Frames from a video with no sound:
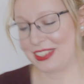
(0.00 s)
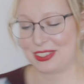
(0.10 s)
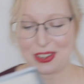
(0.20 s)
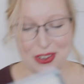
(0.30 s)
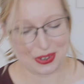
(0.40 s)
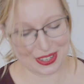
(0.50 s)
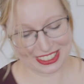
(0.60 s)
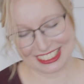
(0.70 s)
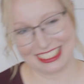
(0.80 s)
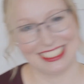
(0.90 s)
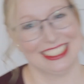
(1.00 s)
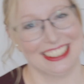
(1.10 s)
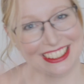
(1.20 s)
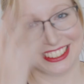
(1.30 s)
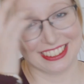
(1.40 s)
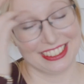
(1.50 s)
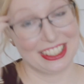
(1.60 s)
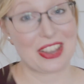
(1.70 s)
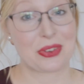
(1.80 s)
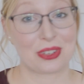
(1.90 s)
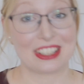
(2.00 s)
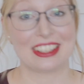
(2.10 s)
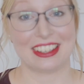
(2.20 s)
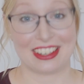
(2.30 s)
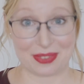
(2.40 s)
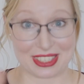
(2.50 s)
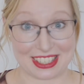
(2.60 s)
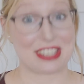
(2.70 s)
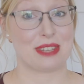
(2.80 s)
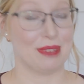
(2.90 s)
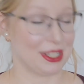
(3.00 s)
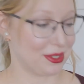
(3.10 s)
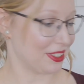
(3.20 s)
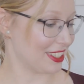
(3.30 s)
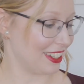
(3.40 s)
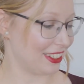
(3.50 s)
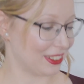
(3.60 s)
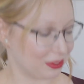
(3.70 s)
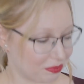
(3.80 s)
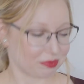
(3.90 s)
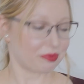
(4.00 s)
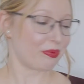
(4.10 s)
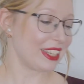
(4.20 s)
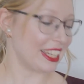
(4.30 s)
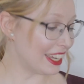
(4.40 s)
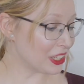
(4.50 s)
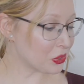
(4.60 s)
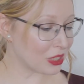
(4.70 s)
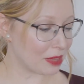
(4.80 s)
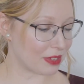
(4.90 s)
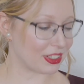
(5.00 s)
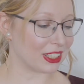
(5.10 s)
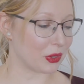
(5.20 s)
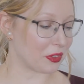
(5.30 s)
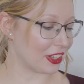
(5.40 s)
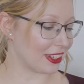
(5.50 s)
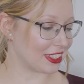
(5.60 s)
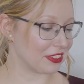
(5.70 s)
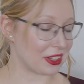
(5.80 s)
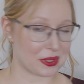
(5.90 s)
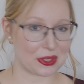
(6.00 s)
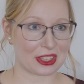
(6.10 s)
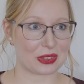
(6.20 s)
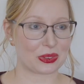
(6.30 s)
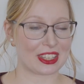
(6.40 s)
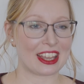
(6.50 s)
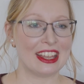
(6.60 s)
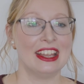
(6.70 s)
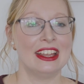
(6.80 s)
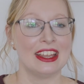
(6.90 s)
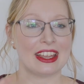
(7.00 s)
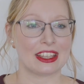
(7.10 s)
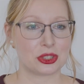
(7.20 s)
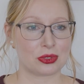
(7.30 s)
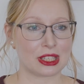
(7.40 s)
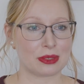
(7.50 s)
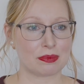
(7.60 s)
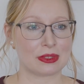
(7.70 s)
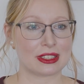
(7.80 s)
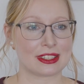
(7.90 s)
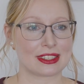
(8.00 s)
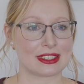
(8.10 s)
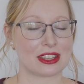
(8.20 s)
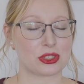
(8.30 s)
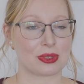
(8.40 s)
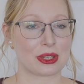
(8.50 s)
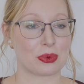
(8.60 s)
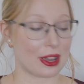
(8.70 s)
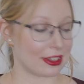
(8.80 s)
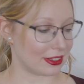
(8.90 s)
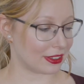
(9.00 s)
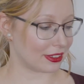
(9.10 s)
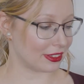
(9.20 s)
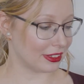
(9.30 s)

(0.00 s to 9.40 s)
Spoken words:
So, really, I'm such a bad translator. Ei unelmavaloa vaadi vaan rohkeutta. A dream does not require...